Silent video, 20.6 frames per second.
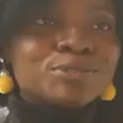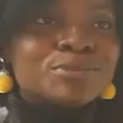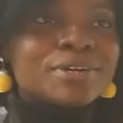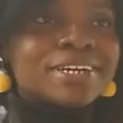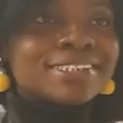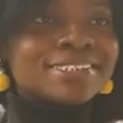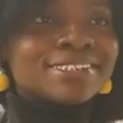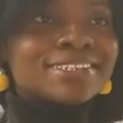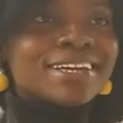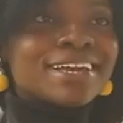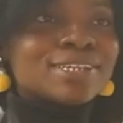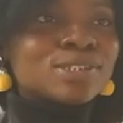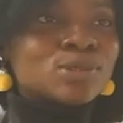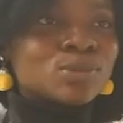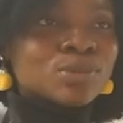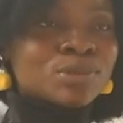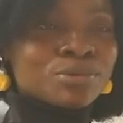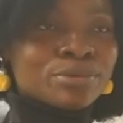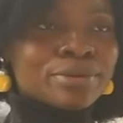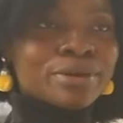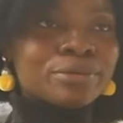you right there as
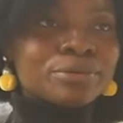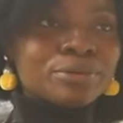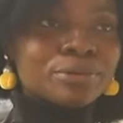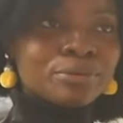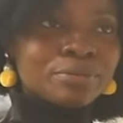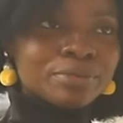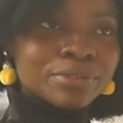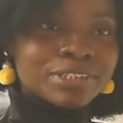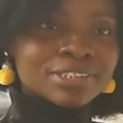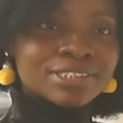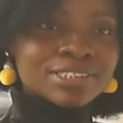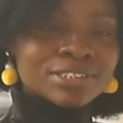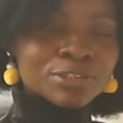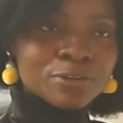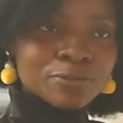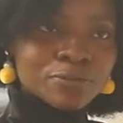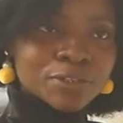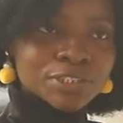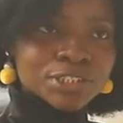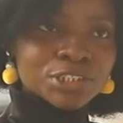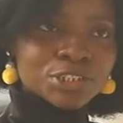we round up this
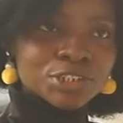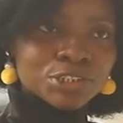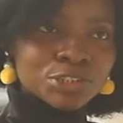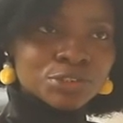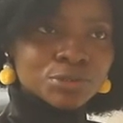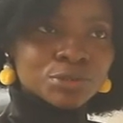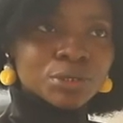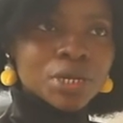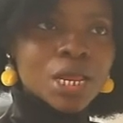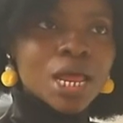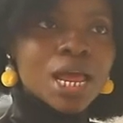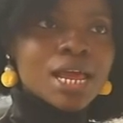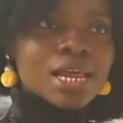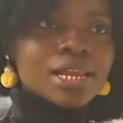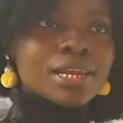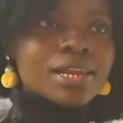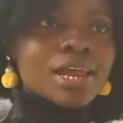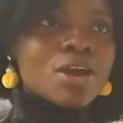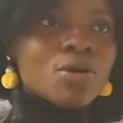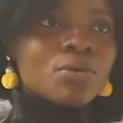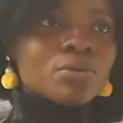conversation.
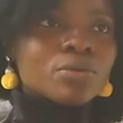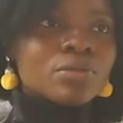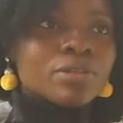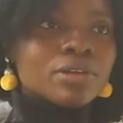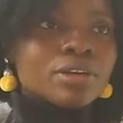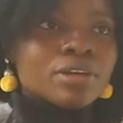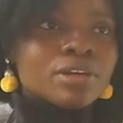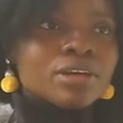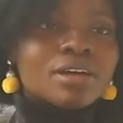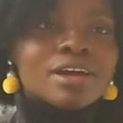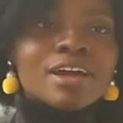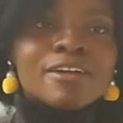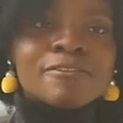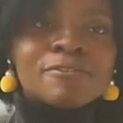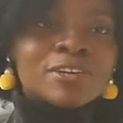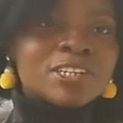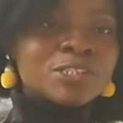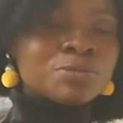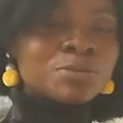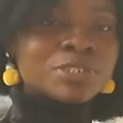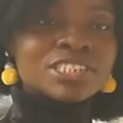Now, the
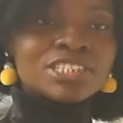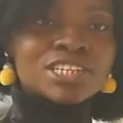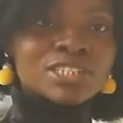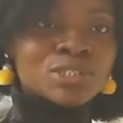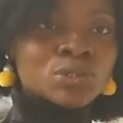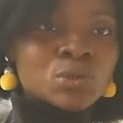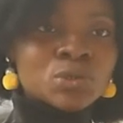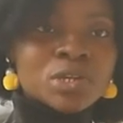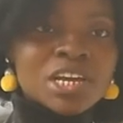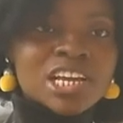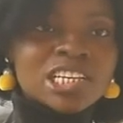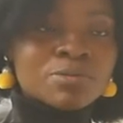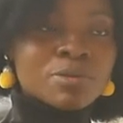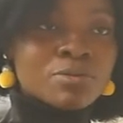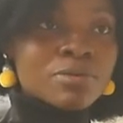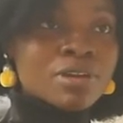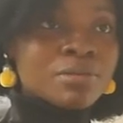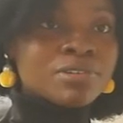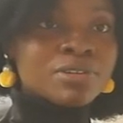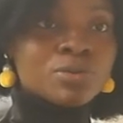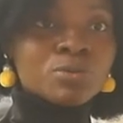average business owner is
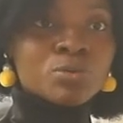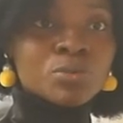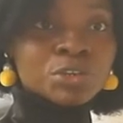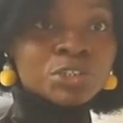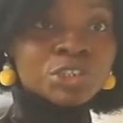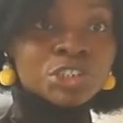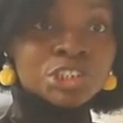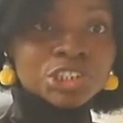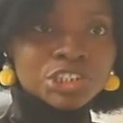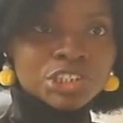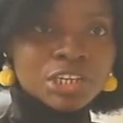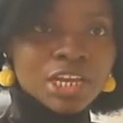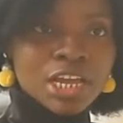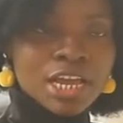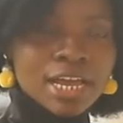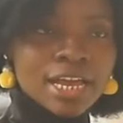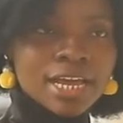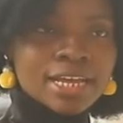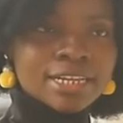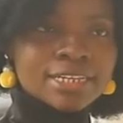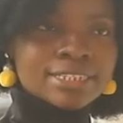probably watching
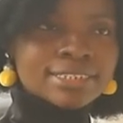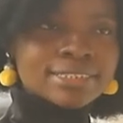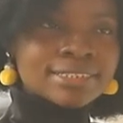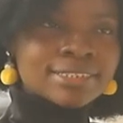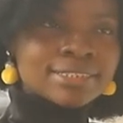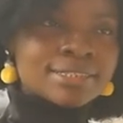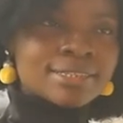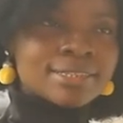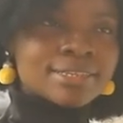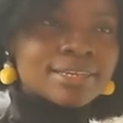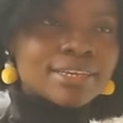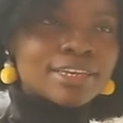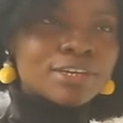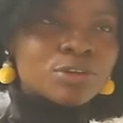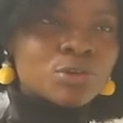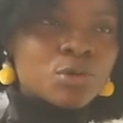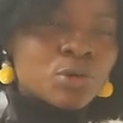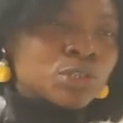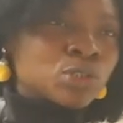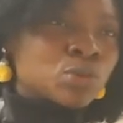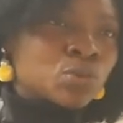and is
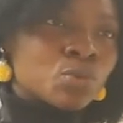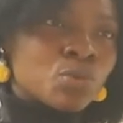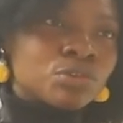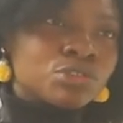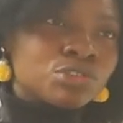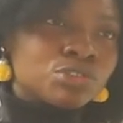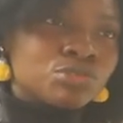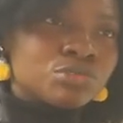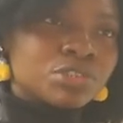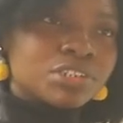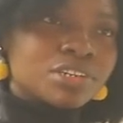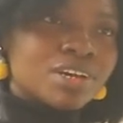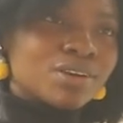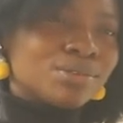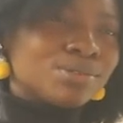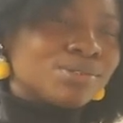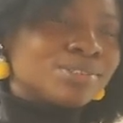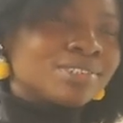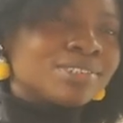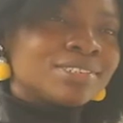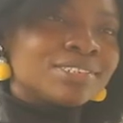thinking or is wondering, how
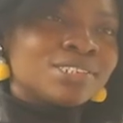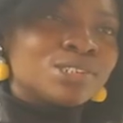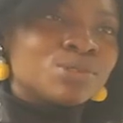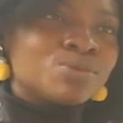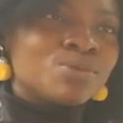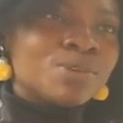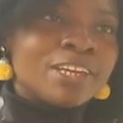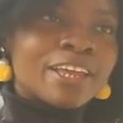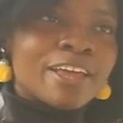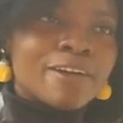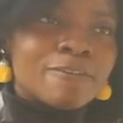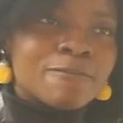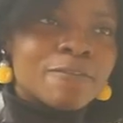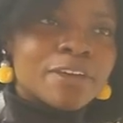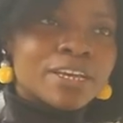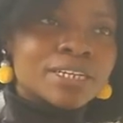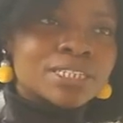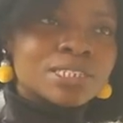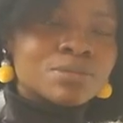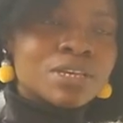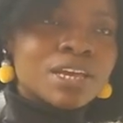does this really
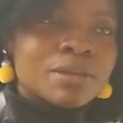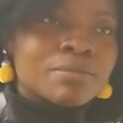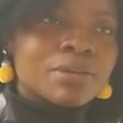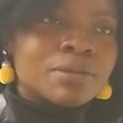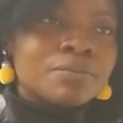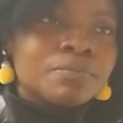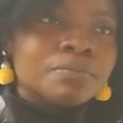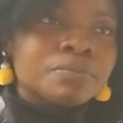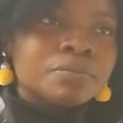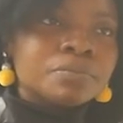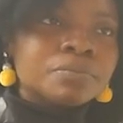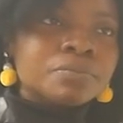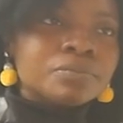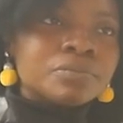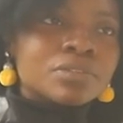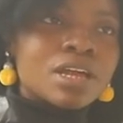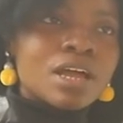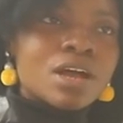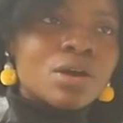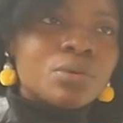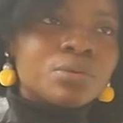affect me? I mean,
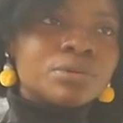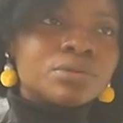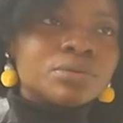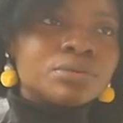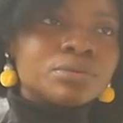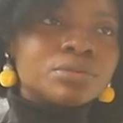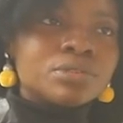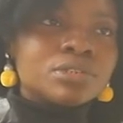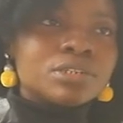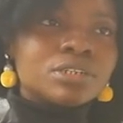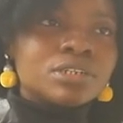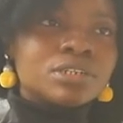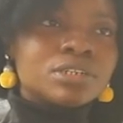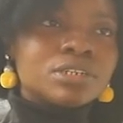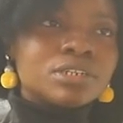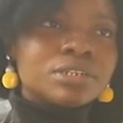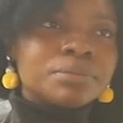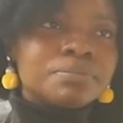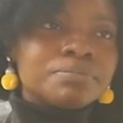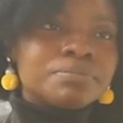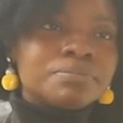how would
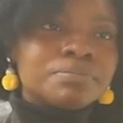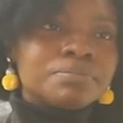a